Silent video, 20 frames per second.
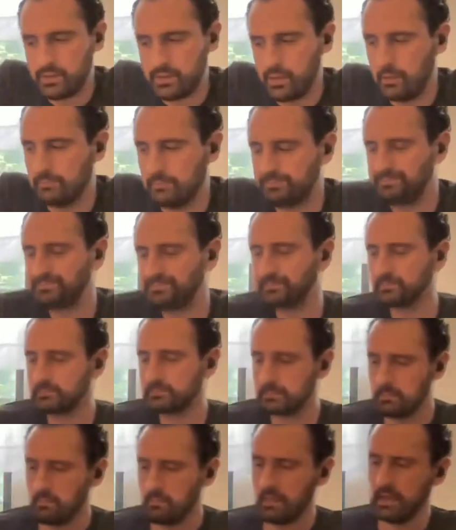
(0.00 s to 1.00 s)
So
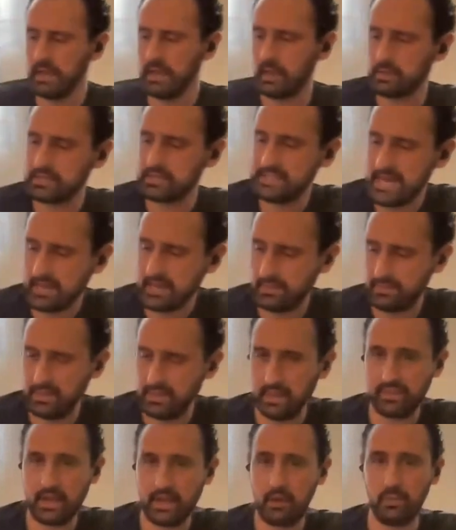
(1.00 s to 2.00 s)
now,
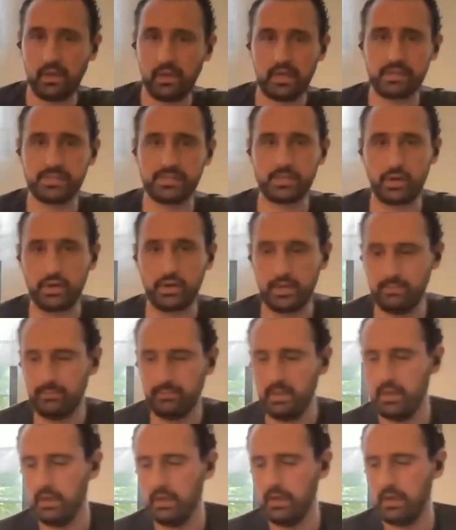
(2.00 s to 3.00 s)
second thing that I want to get
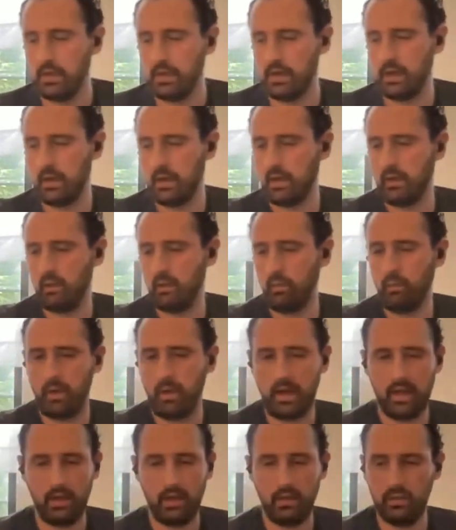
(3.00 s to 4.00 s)
started
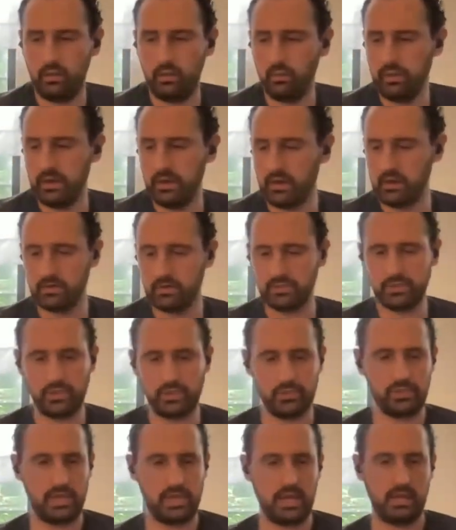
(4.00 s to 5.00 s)
while we are
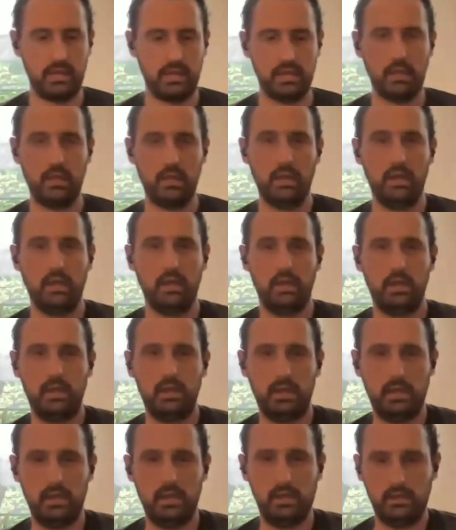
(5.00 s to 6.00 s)
chit-chatting
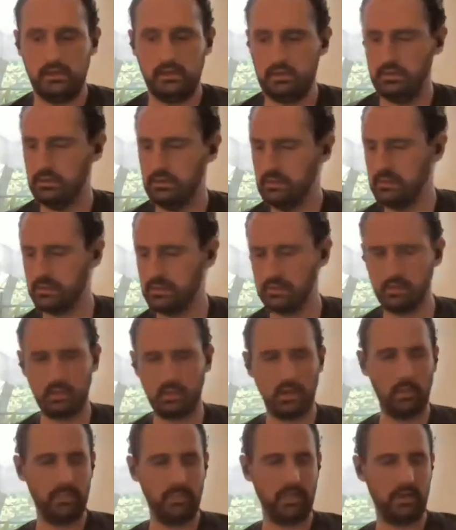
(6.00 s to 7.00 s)
is
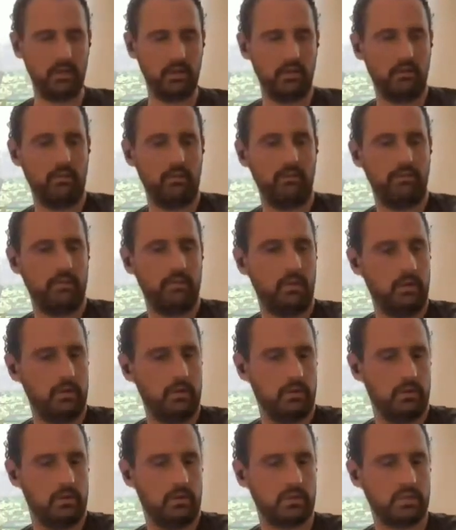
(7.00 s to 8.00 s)
a bit of
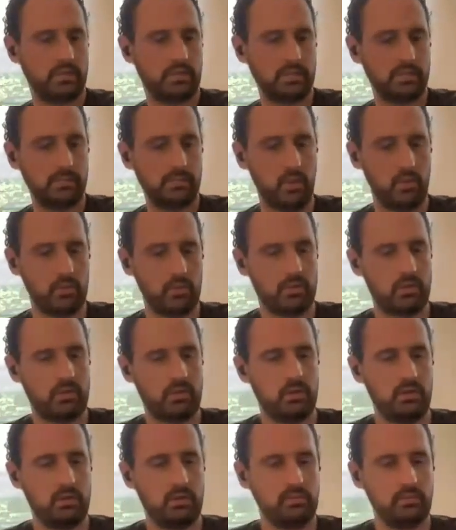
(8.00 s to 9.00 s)
smoke,
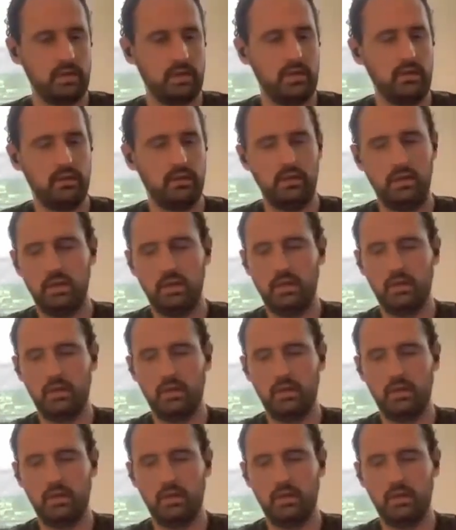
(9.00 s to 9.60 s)
right?